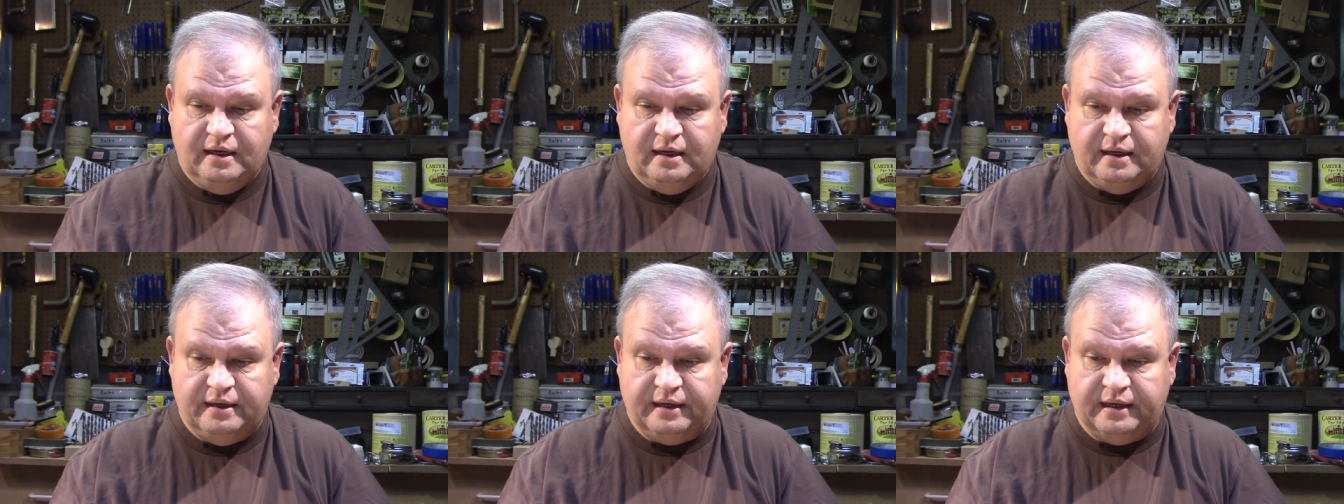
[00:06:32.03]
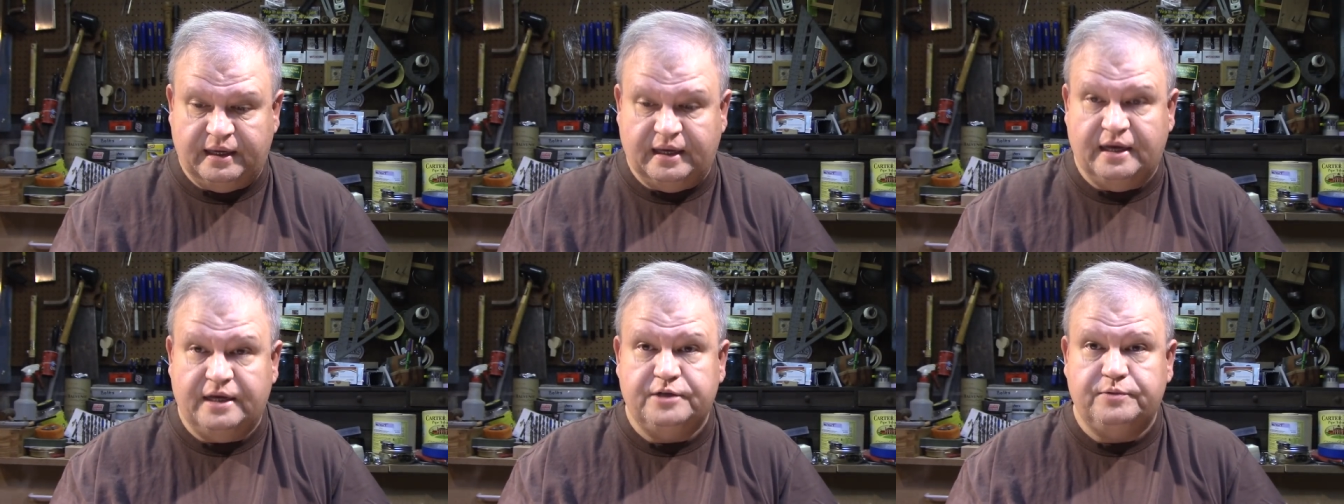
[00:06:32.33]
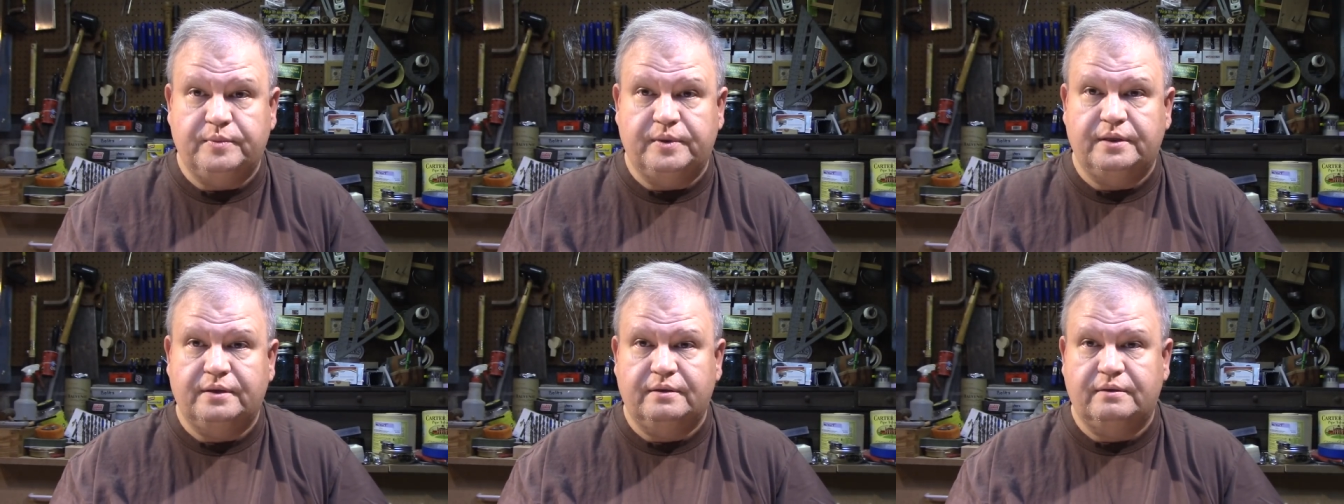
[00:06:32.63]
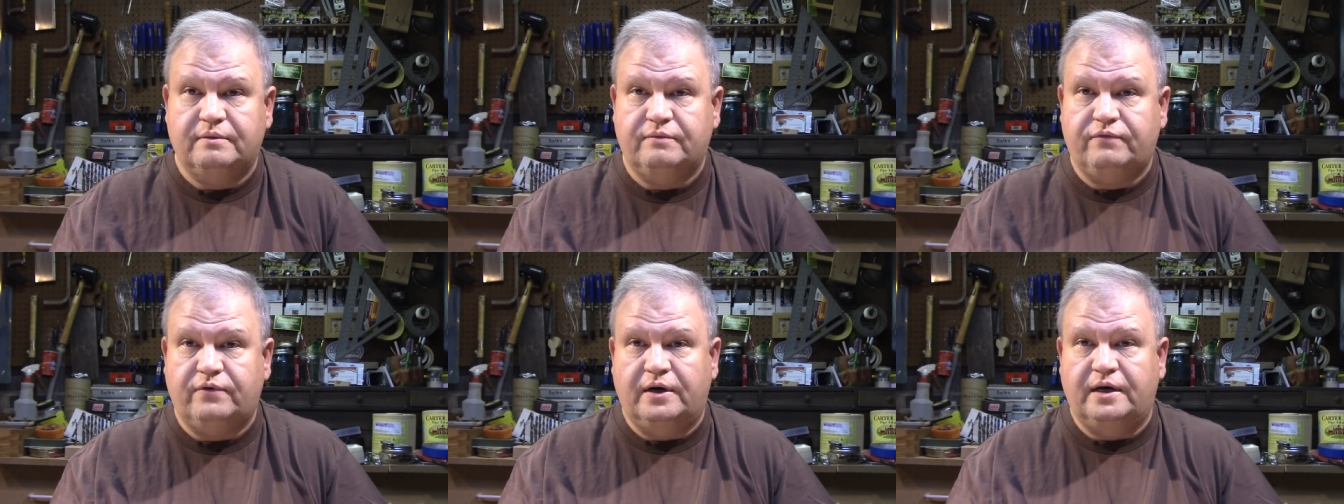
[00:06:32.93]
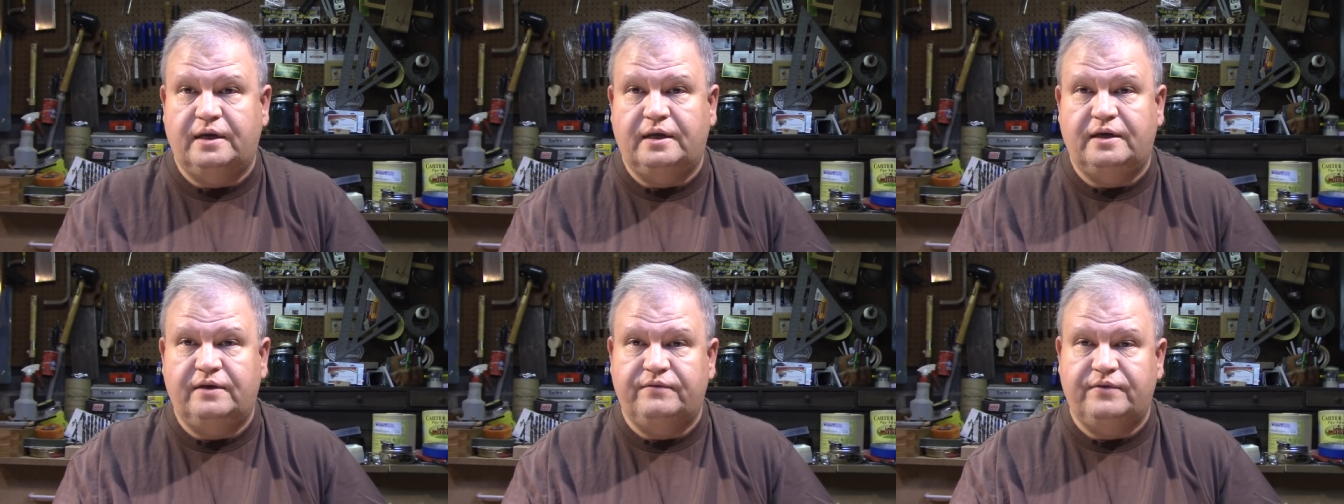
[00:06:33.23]
an engagement
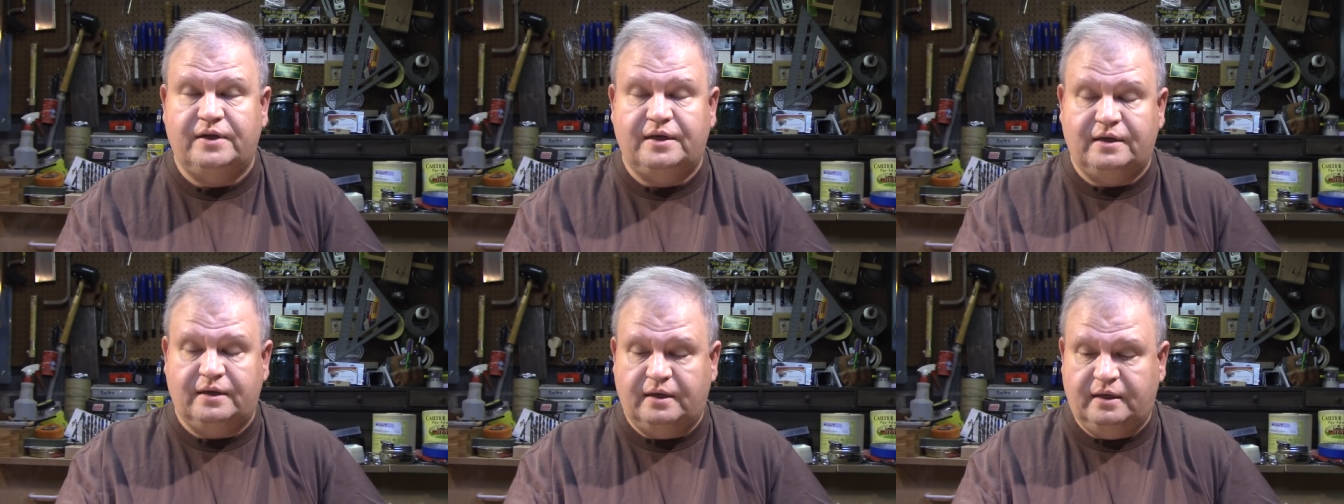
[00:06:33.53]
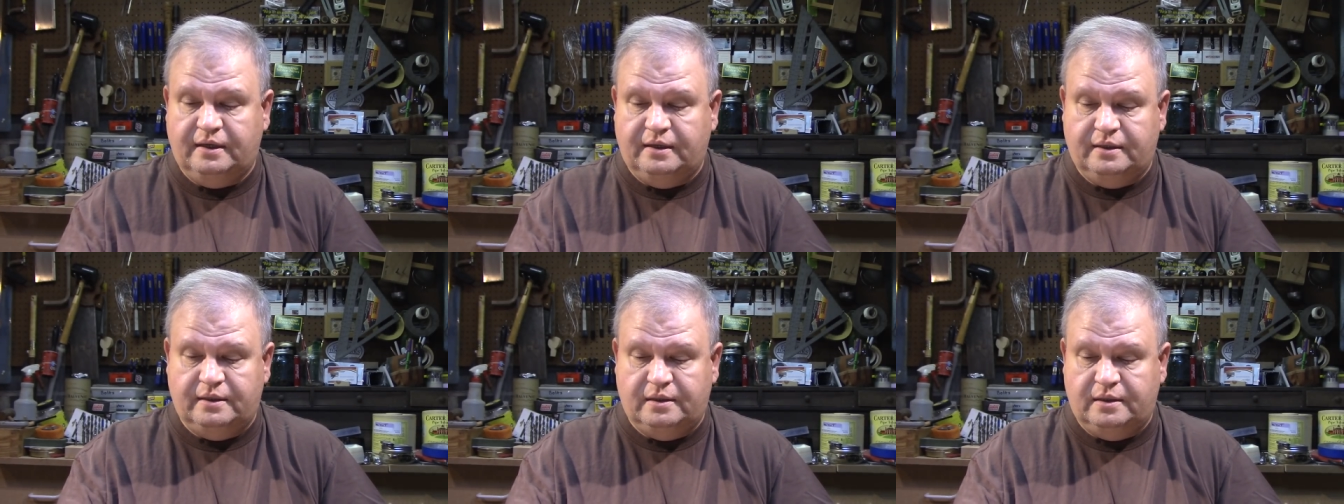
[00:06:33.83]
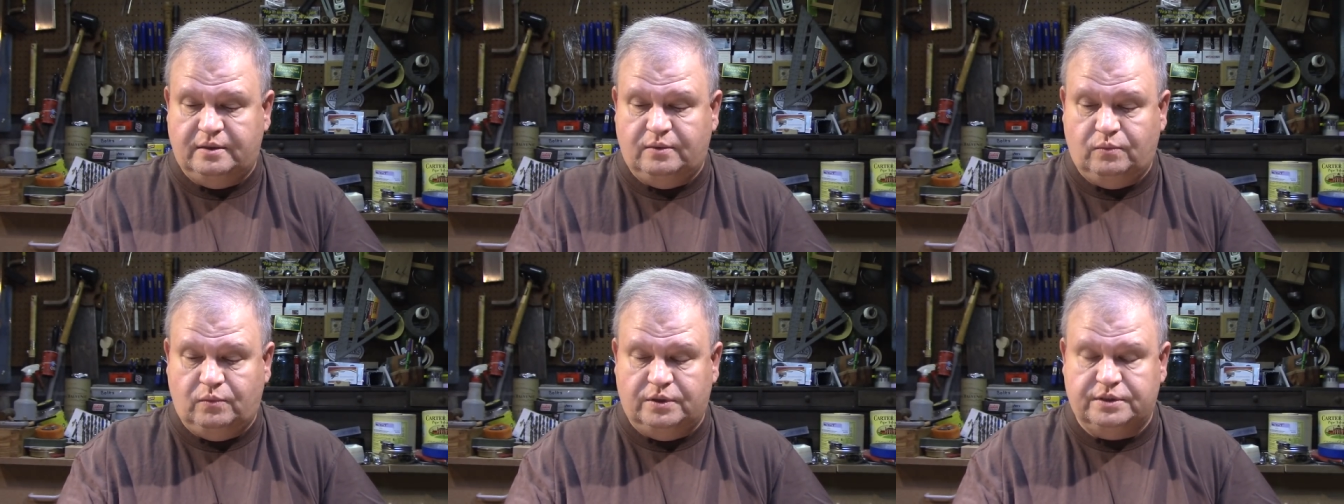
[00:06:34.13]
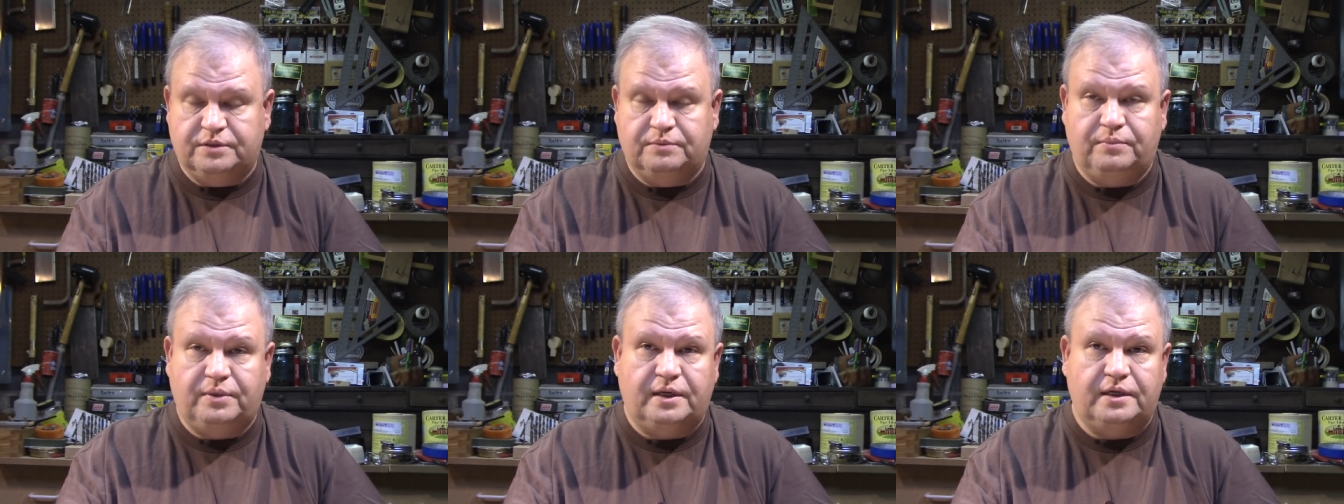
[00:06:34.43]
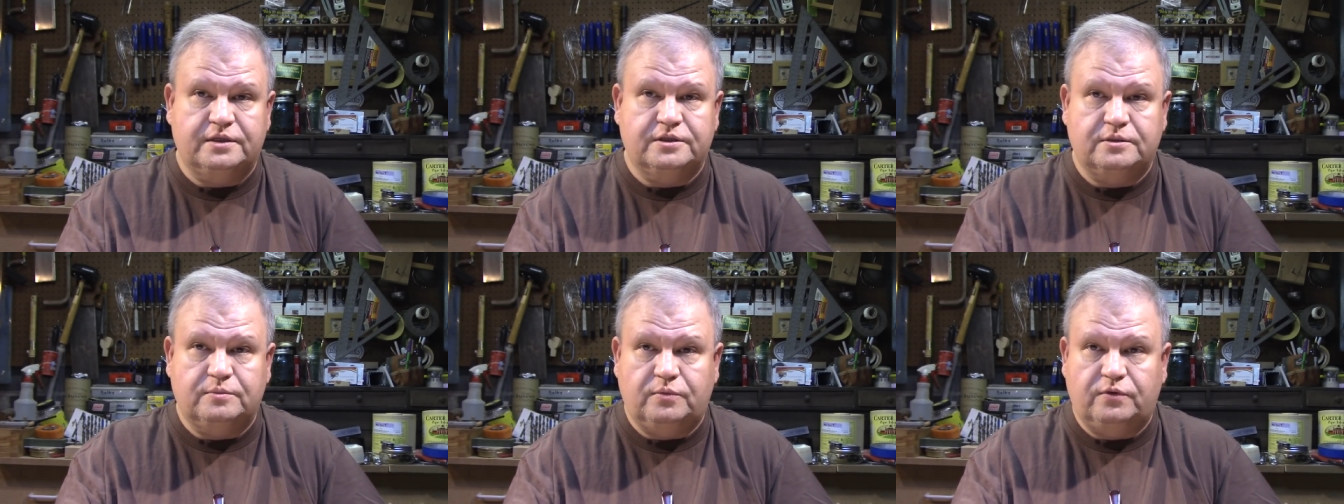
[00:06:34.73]
Friday evening, and it wasn't
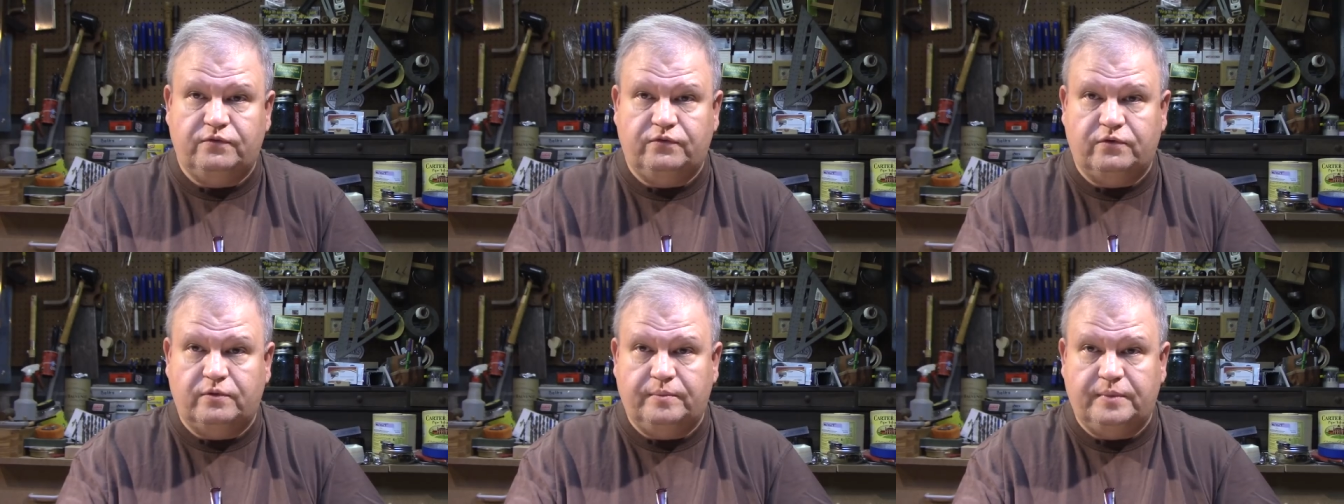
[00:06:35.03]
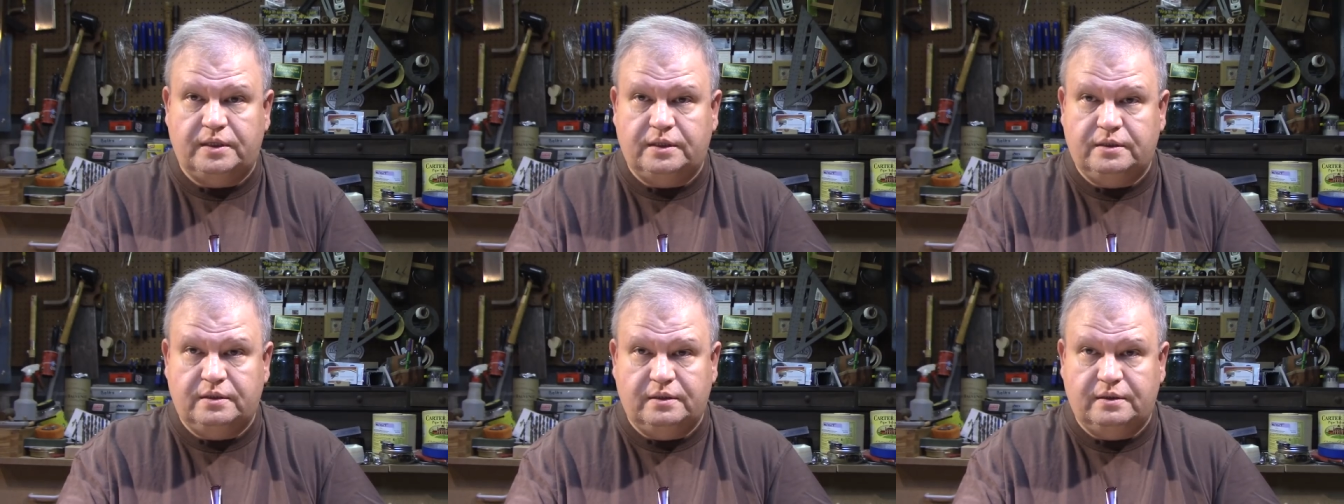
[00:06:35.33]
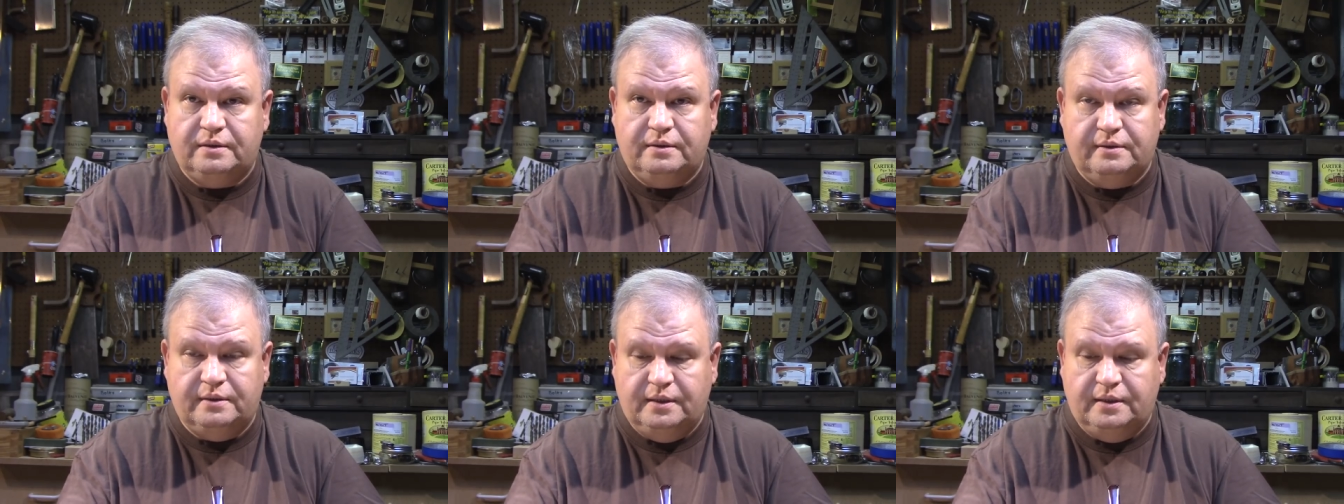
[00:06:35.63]
possible for me to